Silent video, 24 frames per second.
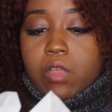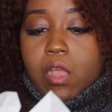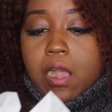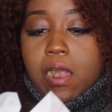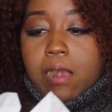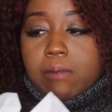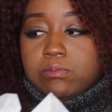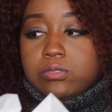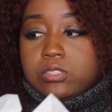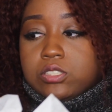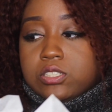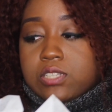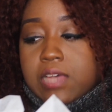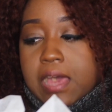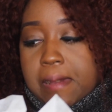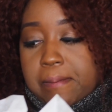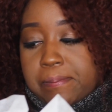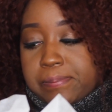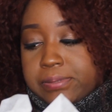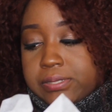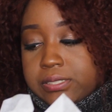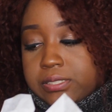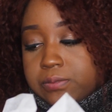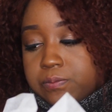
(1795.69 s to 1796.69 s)
I'm just
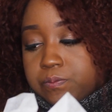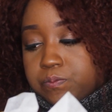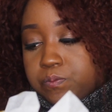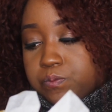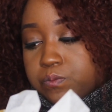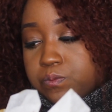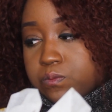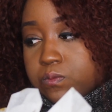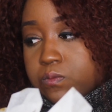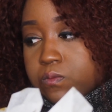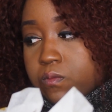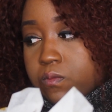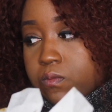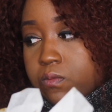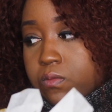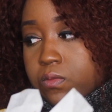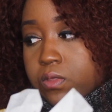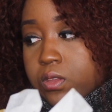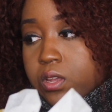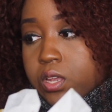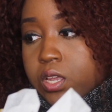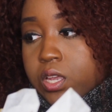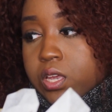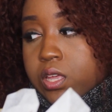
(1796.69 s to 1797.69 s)
happy
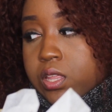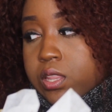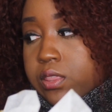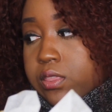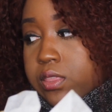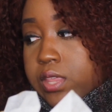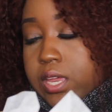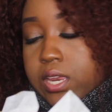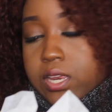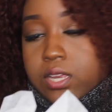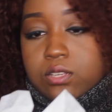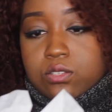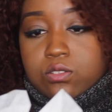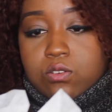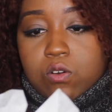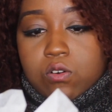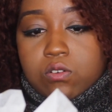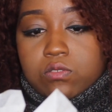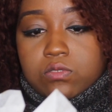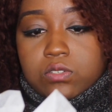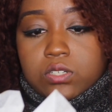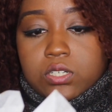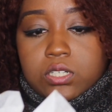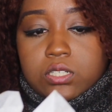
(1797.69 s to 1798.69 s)
that it's
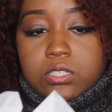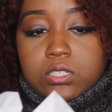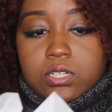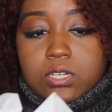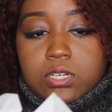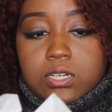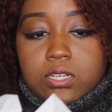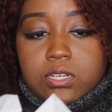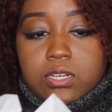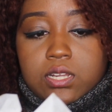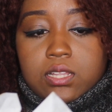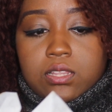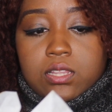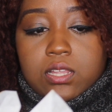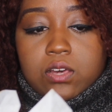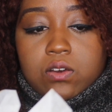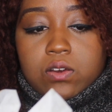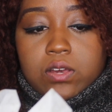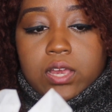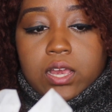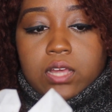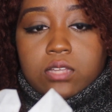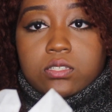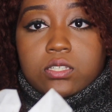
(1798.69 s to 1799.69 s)
over and done, and now I
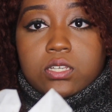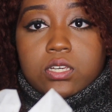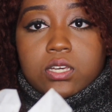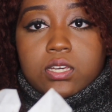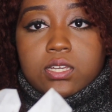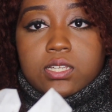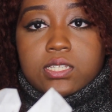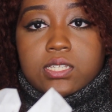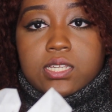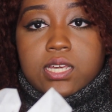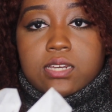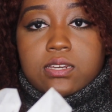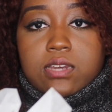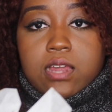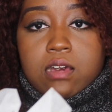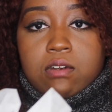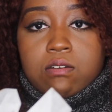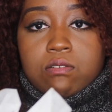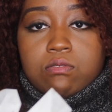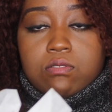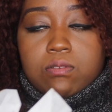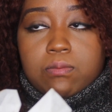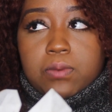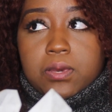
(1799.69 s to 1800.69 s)
got tickets. And
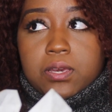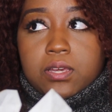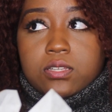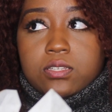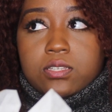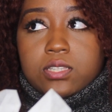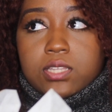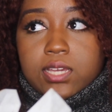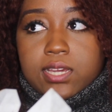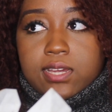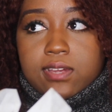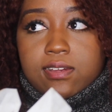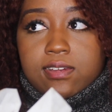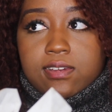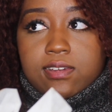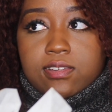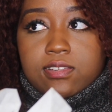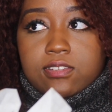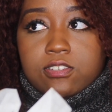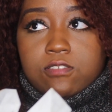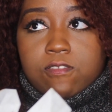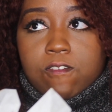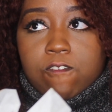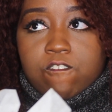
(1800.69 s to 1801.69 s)
now the biggest thing
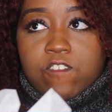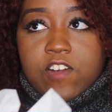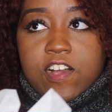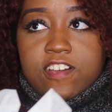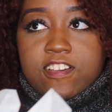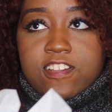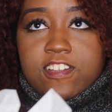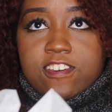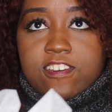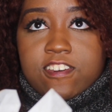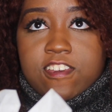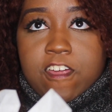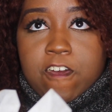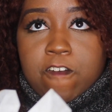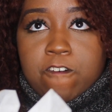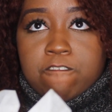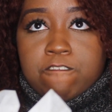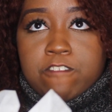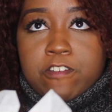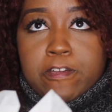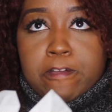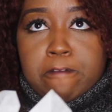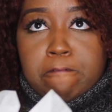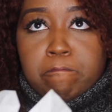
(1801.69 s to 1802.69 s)
is finding an
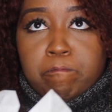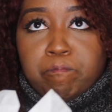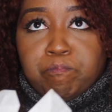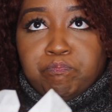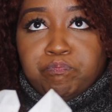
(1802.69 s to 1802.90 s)
outfit.